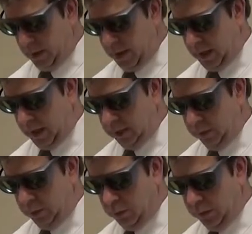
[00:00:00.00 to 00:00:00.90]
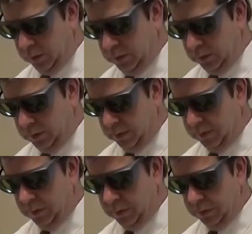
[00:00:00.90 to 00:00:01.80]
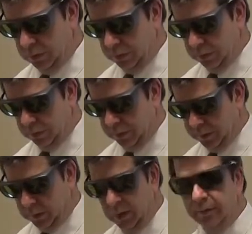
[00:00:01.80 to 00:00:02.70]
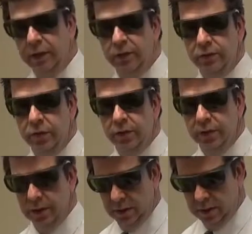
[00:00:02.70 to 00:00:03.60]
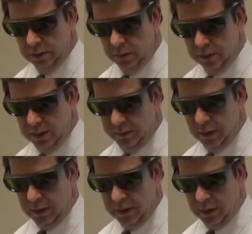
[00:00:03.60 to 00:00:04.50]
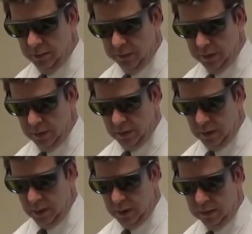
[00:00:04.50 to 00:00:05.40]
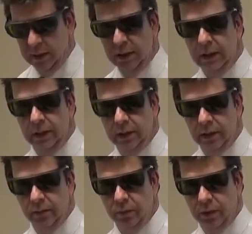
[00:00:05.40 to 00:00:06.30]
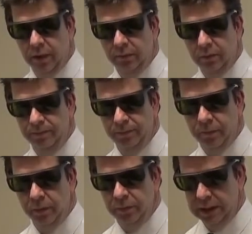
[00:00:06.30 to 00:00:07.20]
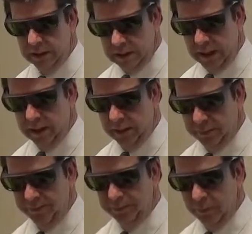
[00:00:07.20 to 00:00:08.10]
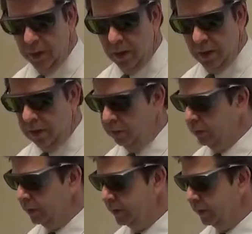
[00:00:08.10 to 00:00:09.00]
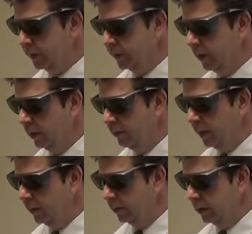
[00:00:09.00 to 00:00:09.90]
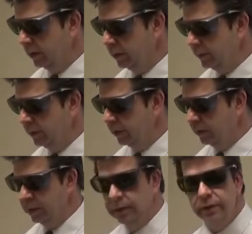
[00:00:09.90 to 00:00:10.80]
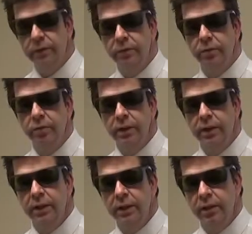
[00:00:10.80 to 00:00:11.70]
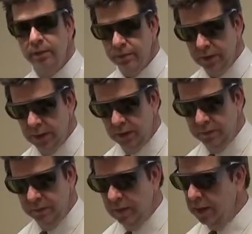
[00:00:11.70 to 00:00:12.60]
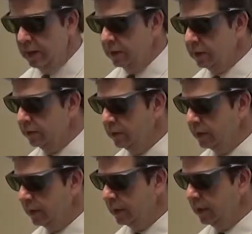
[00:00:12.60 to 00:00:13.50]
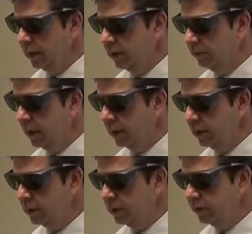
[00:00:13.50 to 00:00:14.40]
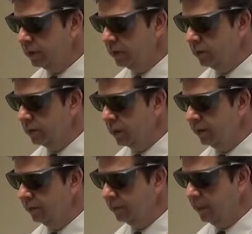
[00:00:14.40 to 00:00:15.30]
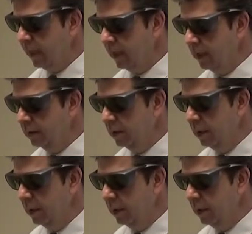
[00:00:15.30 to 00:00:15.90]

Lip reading: and we're going to deliver those joules of energy so deep that it helps the knee recover from the inside out. And of course, this is all about his ability to heal himself. This turns on the healing mechanisms, turns off the pain,